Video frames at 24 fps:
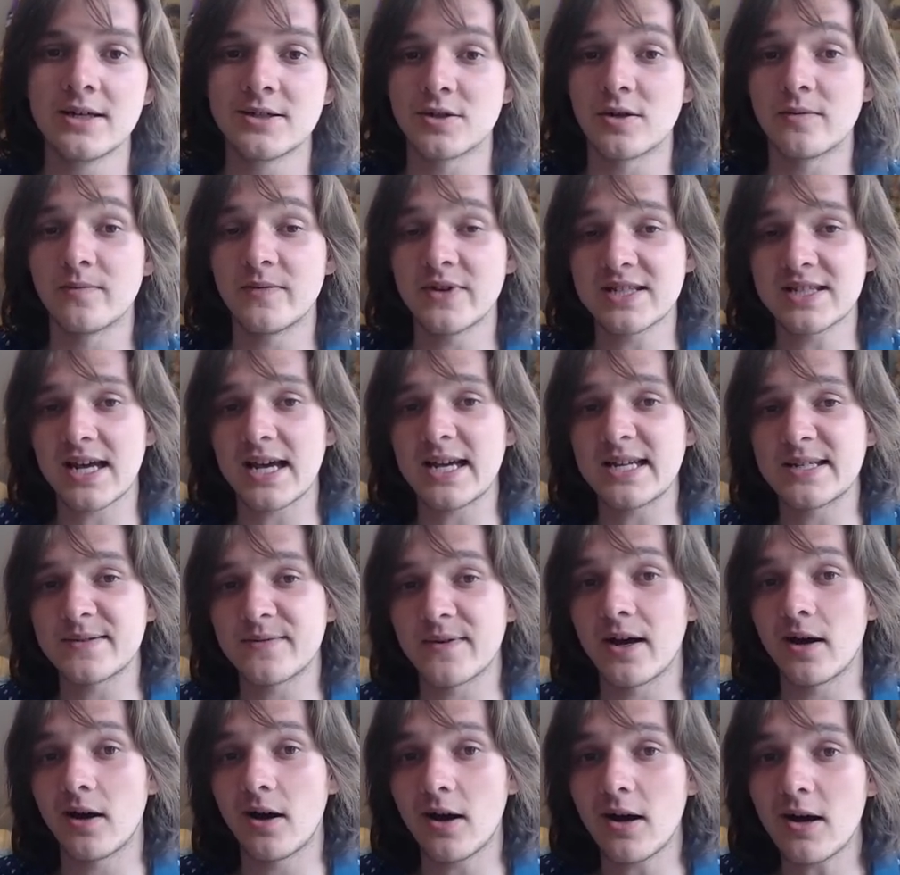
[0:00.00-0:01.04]
So in this case,
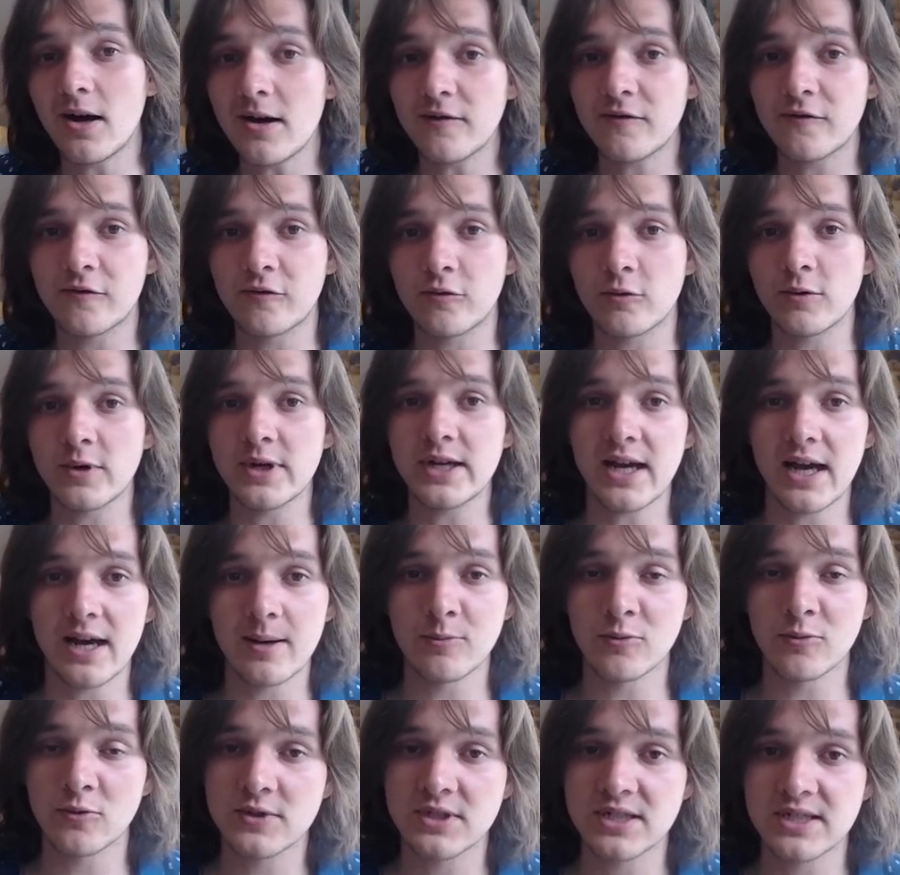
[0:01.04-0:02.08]
there are 3
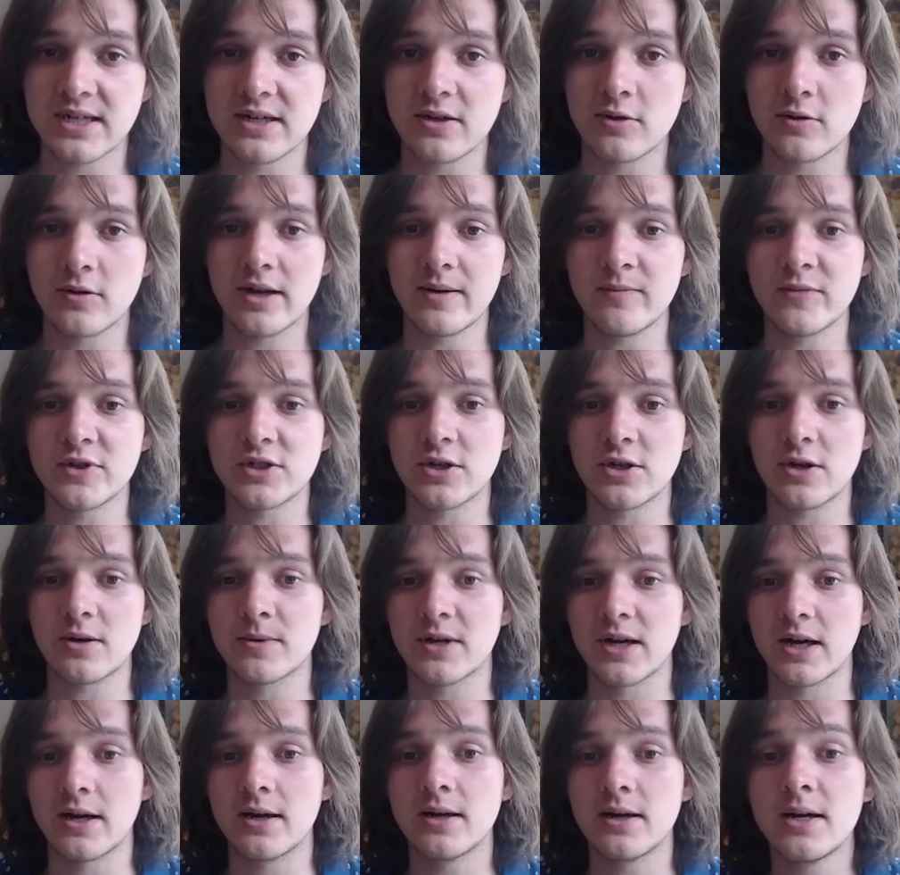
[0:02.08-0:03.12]
Emerald Steel in the top
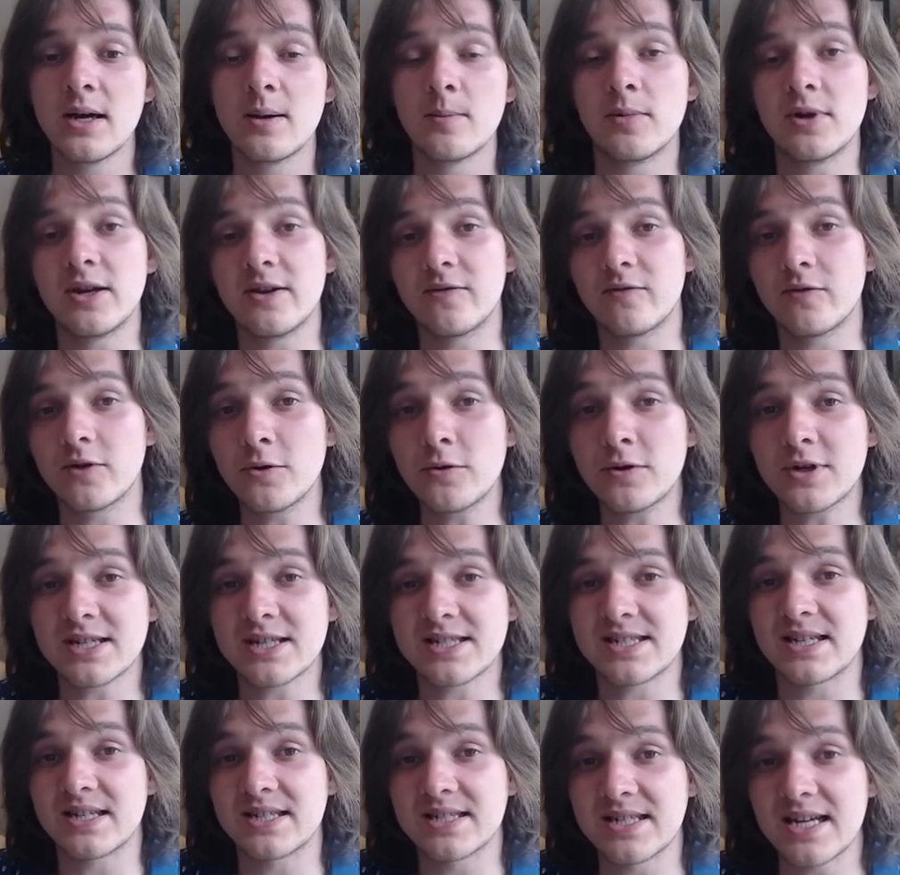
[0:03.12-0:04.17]
cut, but if Luca
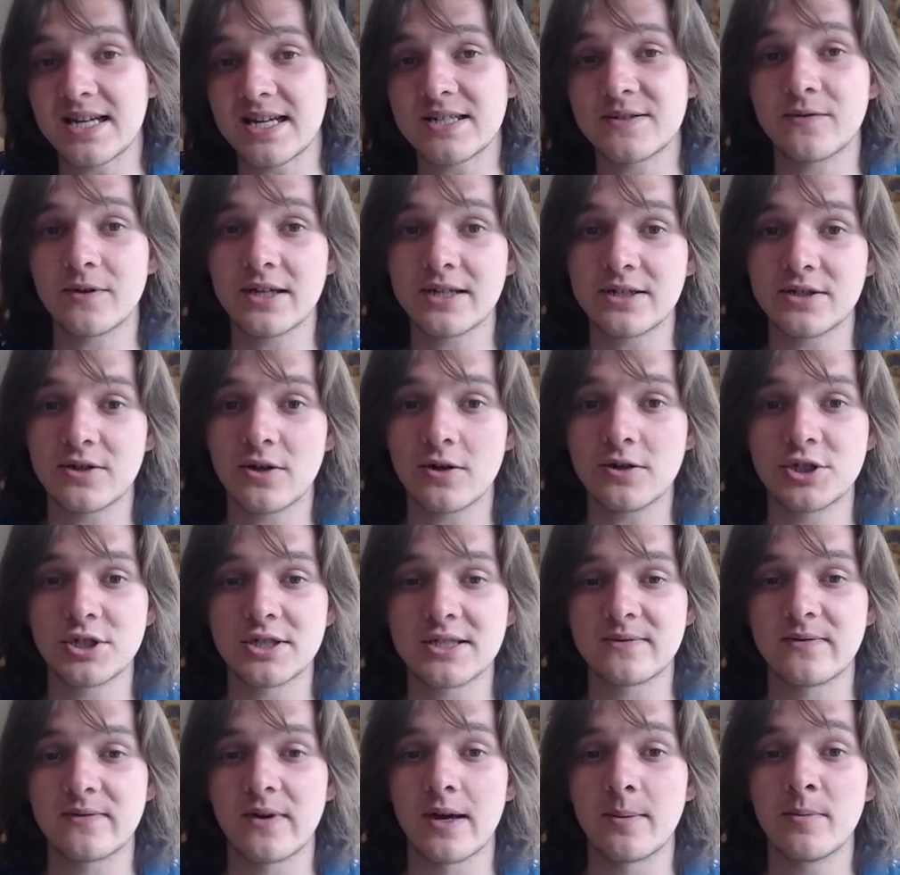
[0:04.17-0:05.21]
successfully
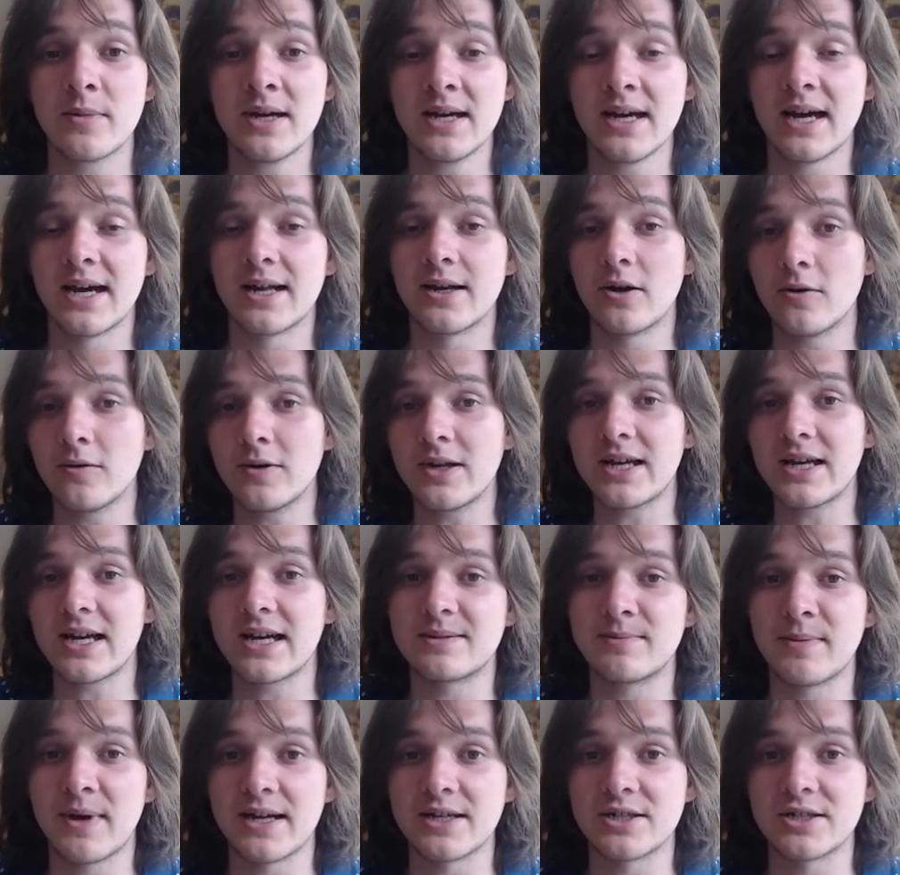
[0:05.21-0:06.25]
dodges them and only
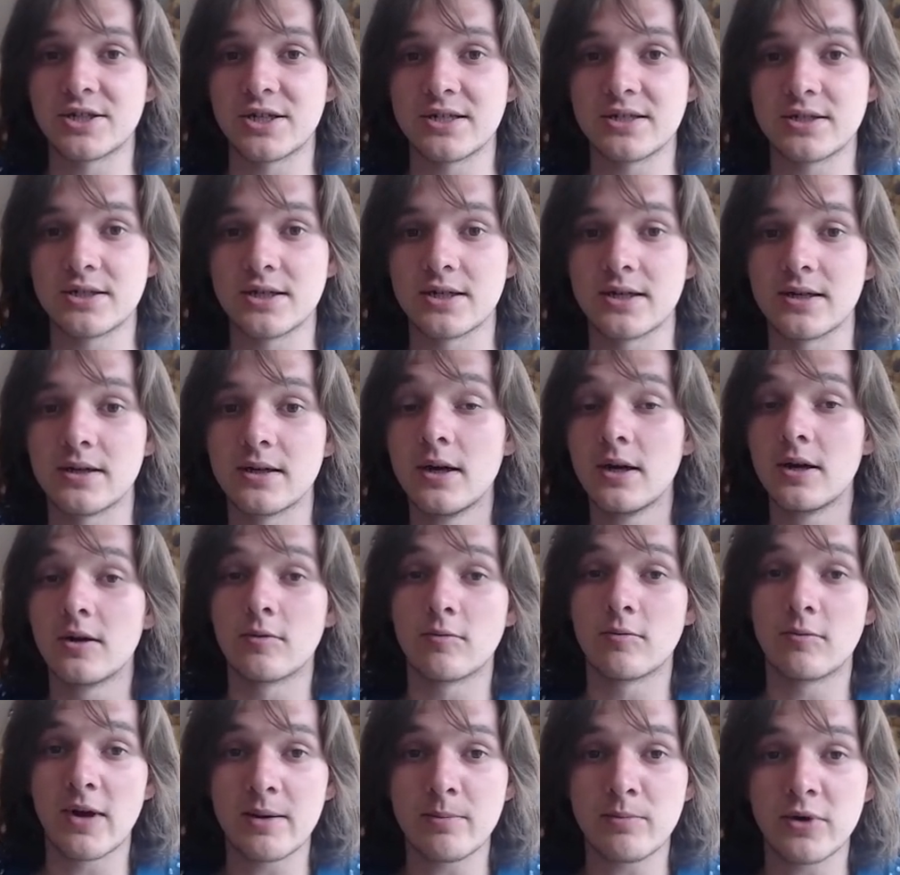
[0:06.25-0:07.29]
gets matched into
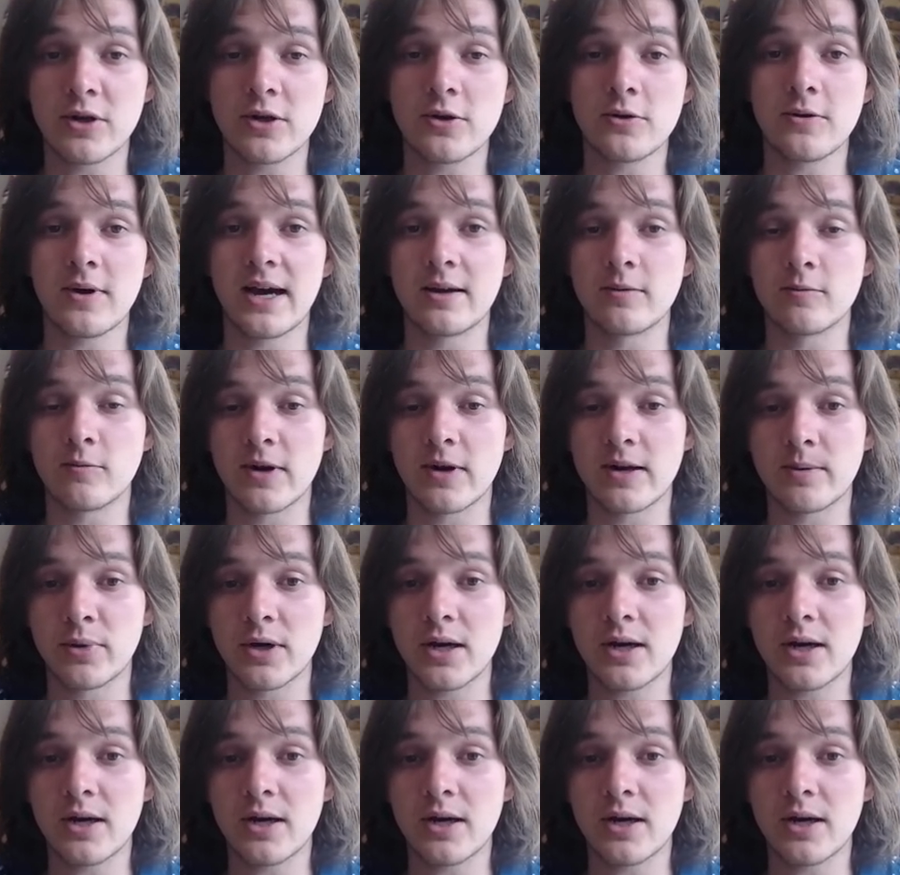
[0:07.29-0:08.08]
Red, Blue, and Red,